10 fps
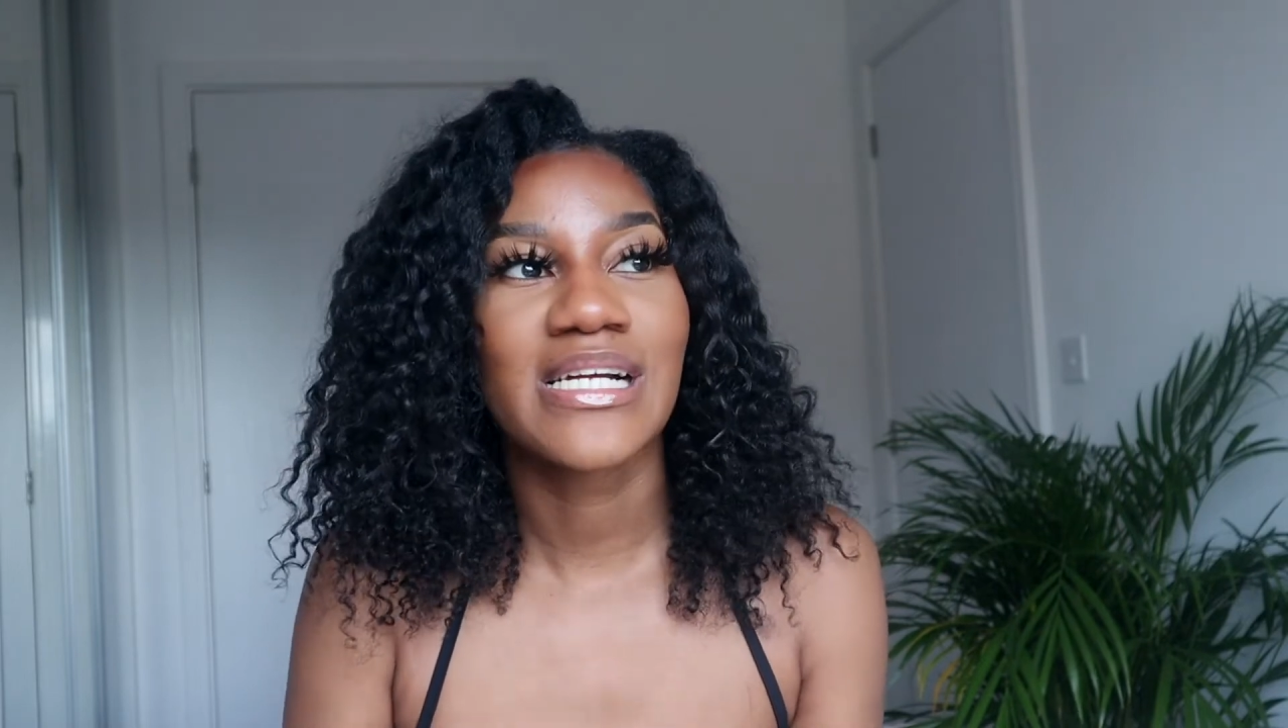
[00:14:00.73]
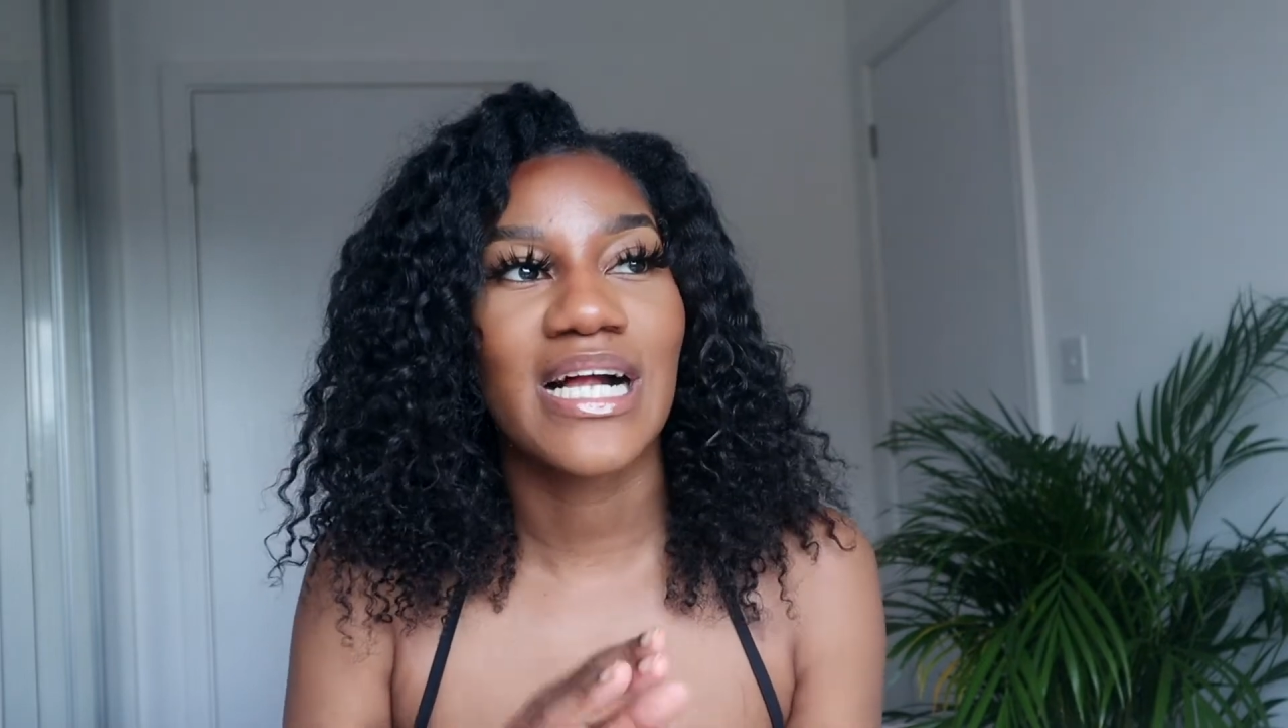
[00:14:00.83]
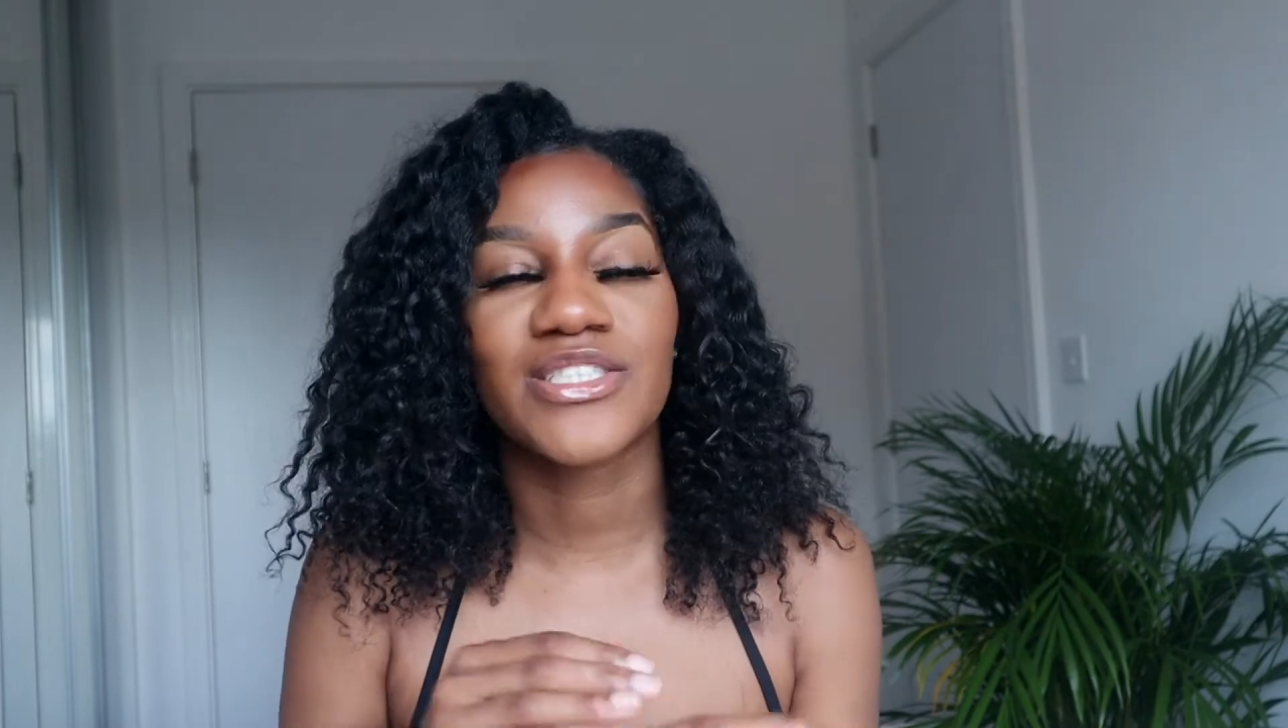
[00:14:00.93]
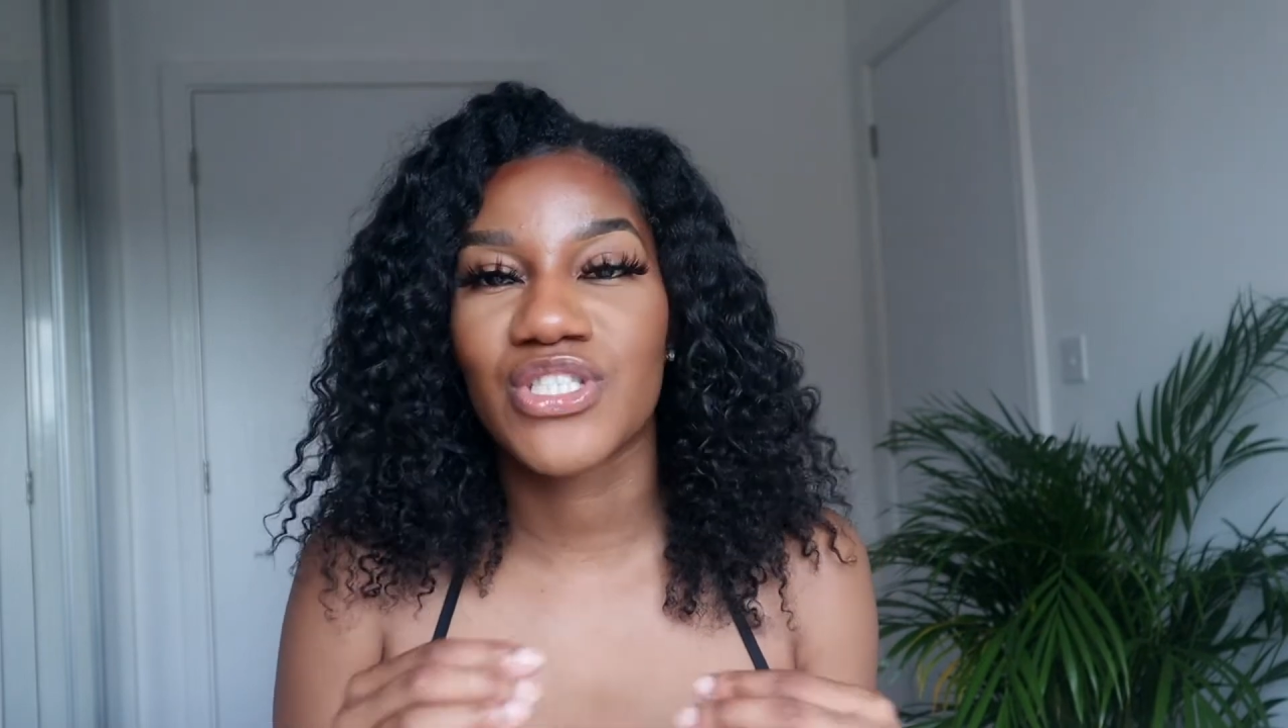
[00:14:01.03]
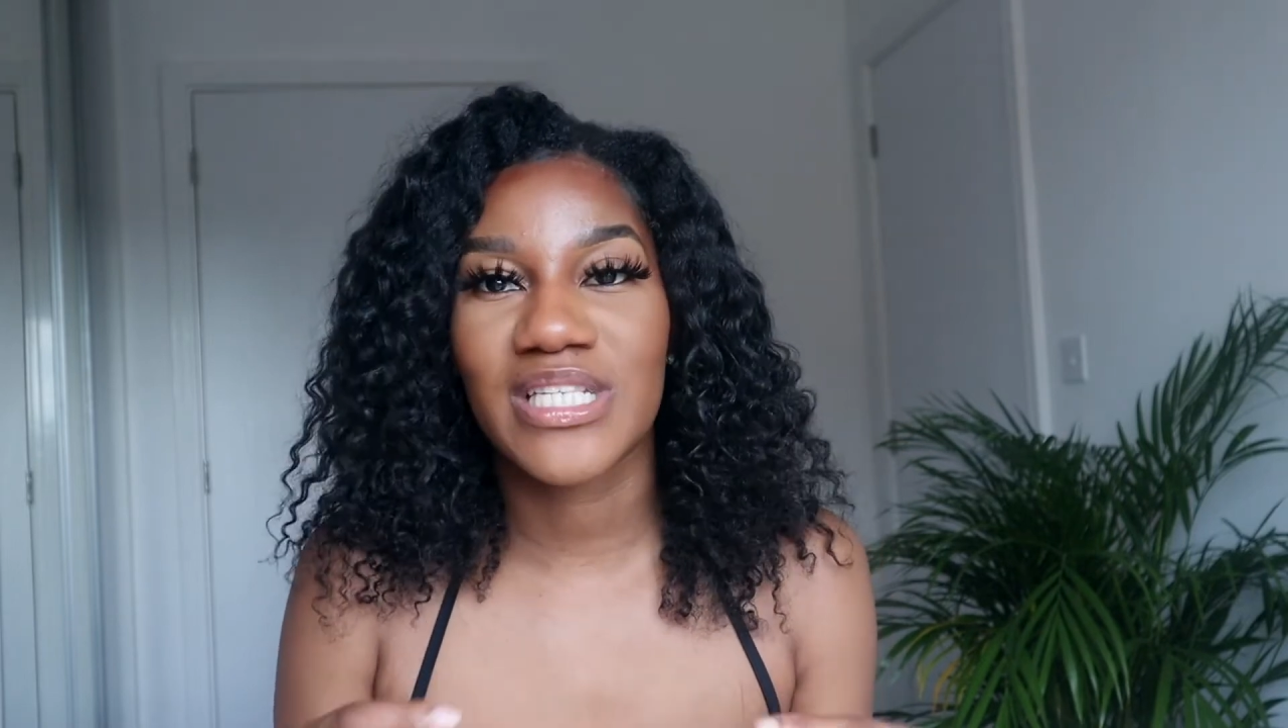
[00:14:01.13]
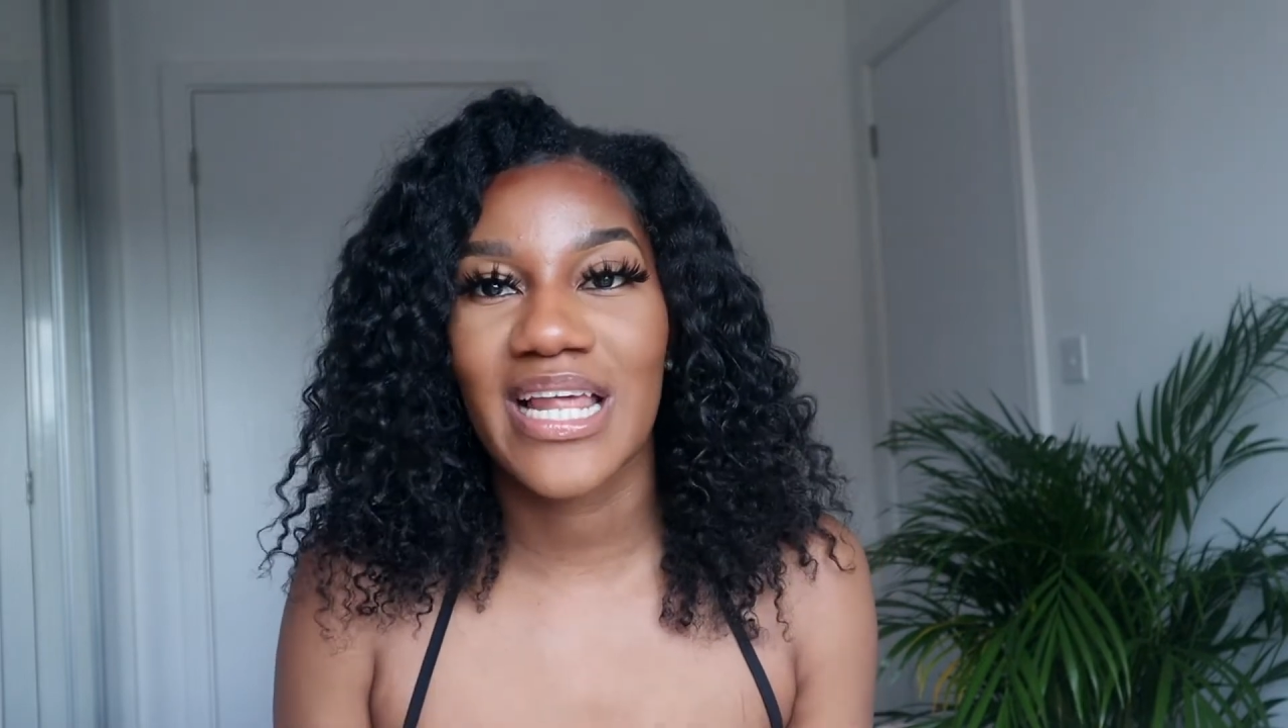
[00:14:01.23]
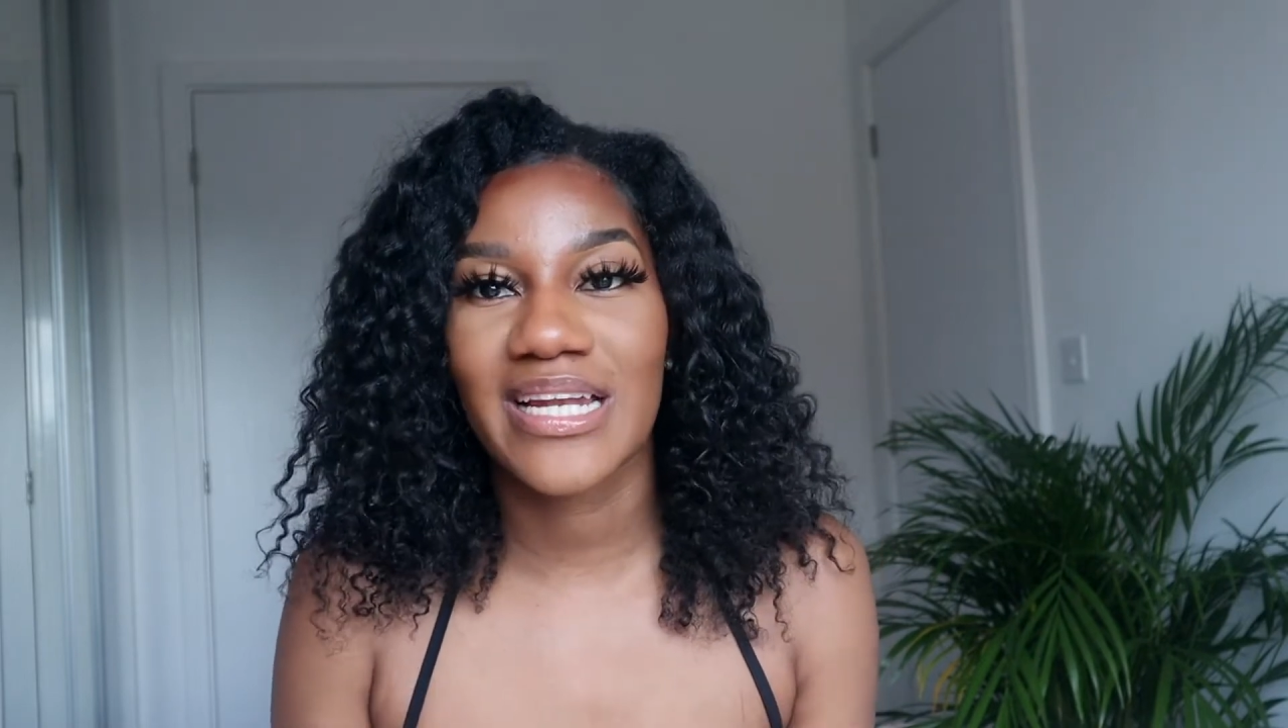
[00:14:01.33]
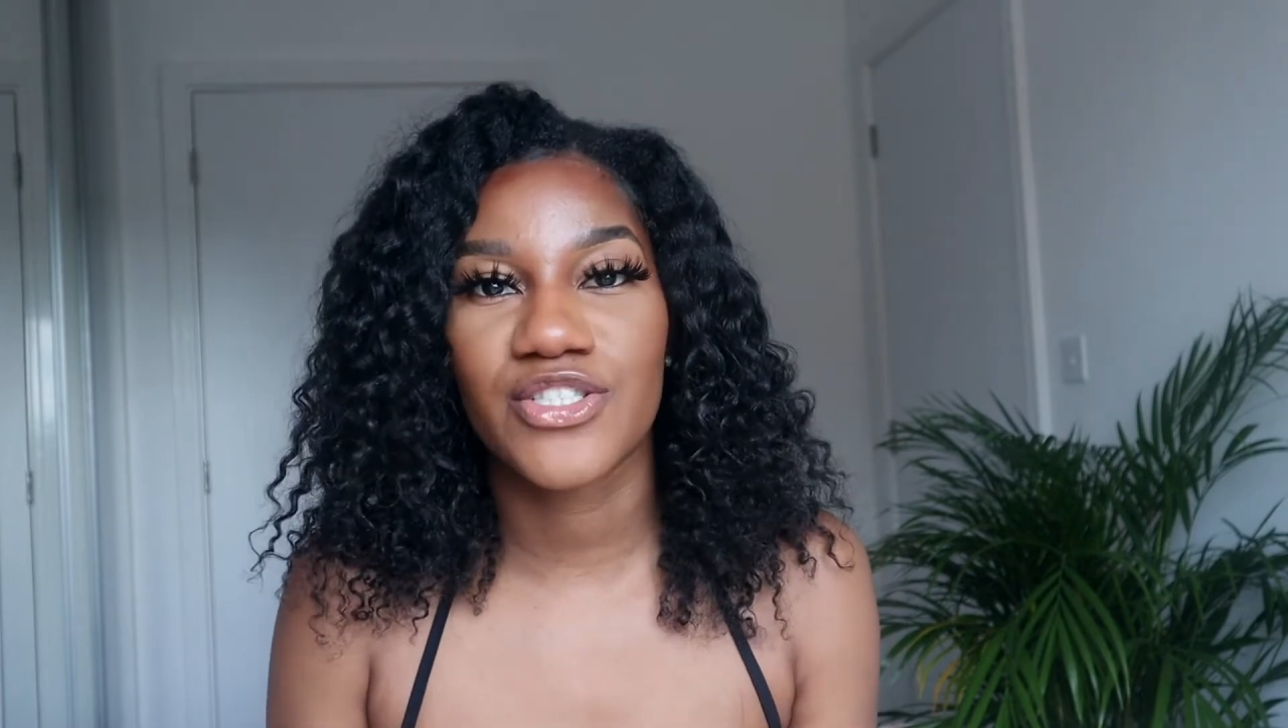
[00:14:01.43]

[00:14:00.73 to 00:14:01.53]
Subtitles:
and just let